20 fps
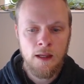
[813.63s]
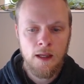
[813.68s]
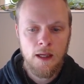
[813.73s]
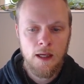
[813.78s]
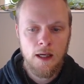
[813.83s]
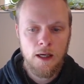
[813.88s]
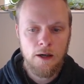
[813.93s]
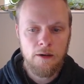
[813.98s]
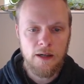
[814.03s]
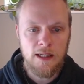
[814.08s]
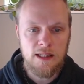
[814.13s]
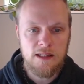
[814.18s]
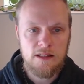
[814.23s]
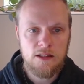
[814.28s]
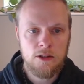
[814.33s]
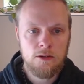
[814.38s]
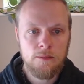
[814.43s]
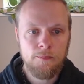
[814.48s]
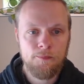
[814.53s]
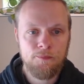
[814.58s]
All right,
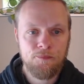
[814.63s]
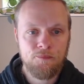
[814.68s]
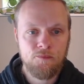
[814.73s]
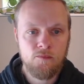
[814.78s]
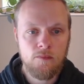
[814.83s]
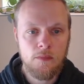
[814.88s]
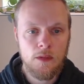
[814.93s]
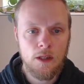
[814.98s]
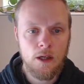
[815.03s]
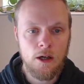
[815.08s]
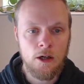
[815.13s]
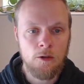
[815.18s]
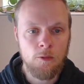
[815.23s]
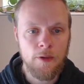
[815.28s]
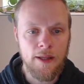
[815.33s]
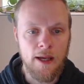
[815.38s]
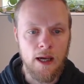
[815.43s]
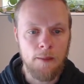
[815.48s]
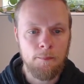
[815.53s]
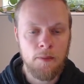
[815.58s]
so are we
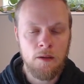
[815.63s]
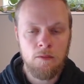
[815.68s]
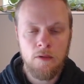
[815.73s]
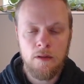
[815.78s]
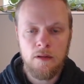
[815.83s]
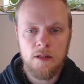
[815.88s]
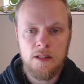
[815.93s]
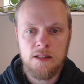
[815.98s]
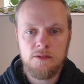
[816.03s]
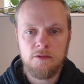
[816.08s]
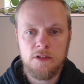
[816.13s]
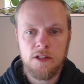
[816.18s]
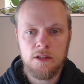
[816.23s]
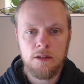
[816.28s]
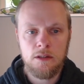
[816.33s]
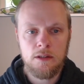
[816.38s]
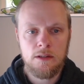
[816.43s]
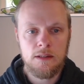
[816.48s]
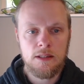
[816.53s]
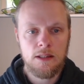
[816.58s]
happy with this
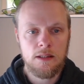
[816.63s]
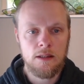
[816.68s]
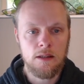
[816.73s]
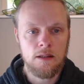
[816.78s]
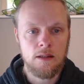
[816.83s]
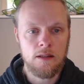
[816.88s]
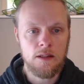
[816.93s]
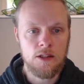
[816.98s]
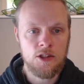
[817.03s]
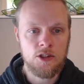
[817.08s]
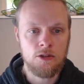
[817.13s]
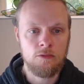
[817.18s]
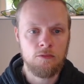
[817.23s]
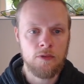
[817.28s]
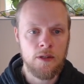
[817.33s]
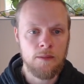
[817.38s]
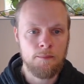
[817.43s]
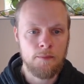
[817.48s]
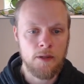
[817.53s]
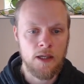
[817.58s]
result? Should
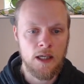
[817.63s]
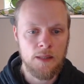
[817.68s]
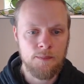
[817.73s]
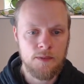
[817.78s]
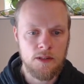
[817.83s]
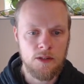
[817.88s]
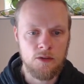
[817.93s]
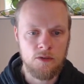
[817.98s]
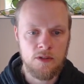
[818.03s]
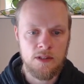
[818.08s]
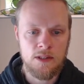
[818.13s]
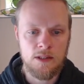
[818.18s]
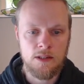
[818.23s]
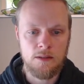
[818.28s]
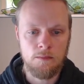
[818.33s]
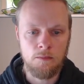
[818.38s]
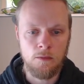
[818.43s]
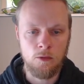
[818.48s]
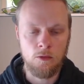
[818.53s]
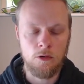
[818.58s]
we perhaps use
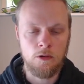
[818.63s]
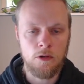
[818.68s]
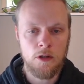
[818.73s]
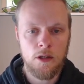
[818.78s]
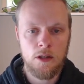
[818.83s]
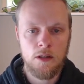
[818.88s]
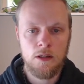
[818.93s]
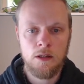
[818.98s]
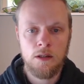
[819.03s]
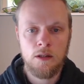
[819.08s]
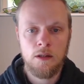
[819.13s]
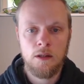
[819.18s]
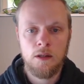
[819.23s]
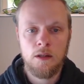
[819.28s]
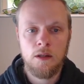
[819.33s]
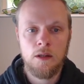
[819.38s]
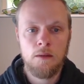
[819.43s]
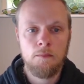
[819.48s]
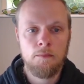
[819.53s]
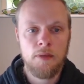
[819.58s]
more
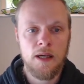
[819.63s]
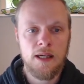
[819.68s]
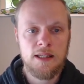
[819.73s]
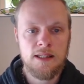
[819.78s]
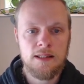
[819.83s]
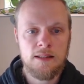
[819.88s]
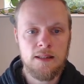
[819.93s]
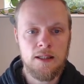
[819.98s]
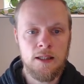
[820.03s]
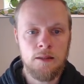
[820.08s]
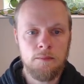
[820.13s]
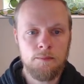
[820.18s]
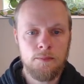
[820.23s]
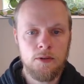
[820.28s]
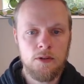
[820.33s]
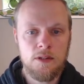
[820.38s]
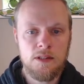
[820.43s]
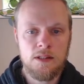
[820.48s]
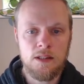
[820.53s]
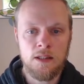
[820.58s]
past
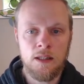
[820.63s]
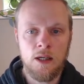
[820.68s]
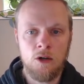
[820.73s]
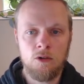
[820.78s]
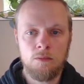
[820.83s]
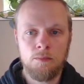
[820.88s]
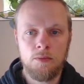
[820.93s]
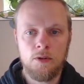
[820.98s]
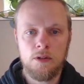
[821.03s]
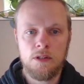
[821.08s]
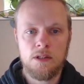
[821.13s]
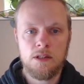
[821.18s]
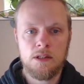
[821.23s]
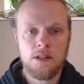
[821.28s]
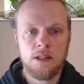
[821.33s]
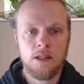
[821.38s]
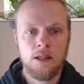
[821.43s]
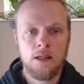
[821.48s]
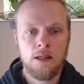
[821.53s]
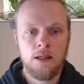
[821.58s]
inputs and outputs?
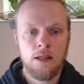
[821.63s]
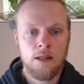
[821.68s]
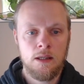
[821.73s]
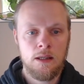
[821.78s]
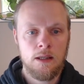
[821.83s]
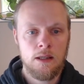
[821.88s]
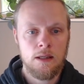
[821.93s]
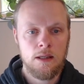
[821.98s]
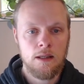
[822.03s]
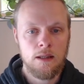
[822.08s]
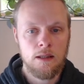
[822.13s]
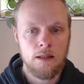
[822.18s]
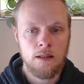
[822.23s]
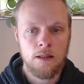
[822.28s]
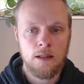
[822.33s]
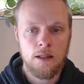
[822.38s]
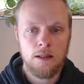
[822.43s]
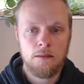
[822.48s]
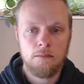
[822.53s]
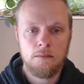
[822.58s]

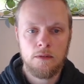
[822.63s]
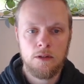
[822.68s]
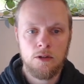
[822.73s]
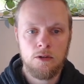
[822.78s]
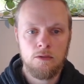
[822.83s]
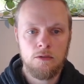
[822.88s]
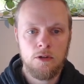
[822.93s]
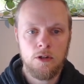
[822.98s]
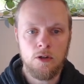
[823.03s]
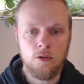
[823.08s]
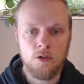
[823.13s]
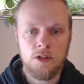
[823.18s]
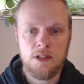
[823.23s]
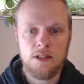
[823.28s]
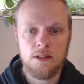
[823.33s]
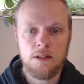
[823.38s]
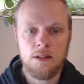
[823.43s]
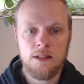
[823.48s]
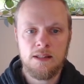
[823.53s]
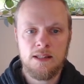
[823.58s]
Yeah, who
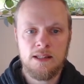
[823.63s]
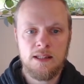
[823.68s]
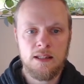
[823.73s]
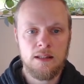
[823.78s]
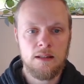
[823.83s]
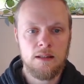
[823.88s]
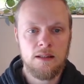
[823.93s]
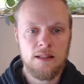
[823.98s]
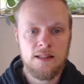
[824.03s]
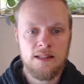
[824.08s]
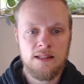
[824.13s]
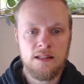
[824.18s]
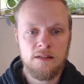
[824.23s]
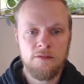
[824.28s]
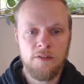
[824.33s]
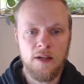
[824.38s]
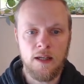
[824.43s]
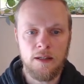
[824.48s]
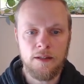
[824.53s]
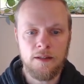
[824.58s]
knows? Let's see, let's
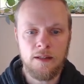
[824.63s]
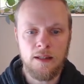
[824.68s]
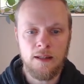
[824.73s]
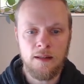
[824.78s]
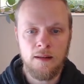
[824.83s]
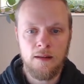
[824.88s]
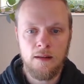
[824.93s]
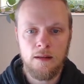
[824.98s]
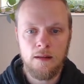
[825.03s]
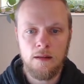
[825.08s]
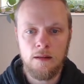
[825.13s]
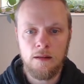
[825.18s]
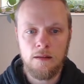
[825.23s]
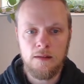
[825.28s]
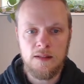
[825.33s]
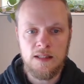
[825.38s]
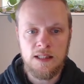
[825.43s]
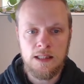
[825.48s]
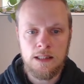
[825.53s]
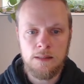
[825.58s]
validate
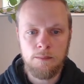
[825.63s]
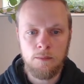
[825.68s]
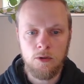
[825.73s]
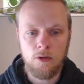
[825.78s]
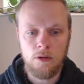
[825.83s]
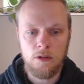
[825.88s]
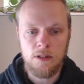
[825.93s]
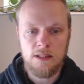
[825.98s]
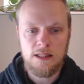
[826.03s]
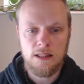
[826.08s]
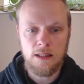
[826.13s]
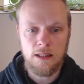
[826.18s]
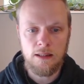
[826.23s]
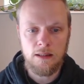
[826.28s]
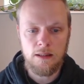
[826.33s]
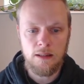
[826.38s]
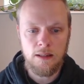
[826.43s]
this model slightly.